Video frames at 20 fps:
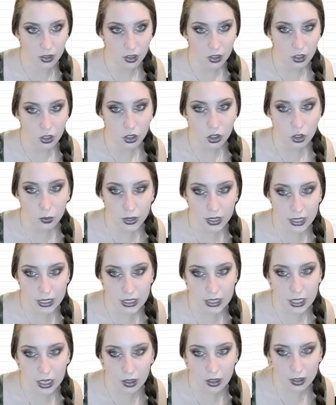So we need to
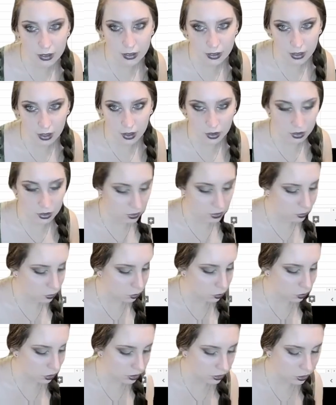tell Excel,
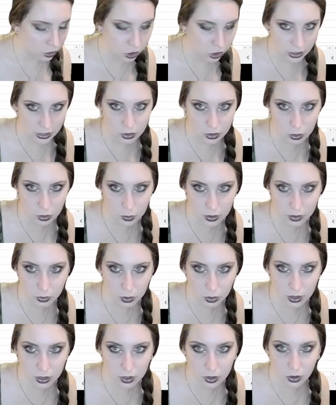or Sheets, or whatever
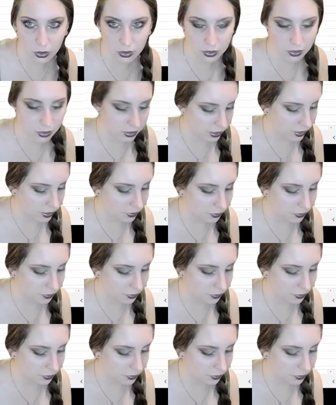we're going to call this thing,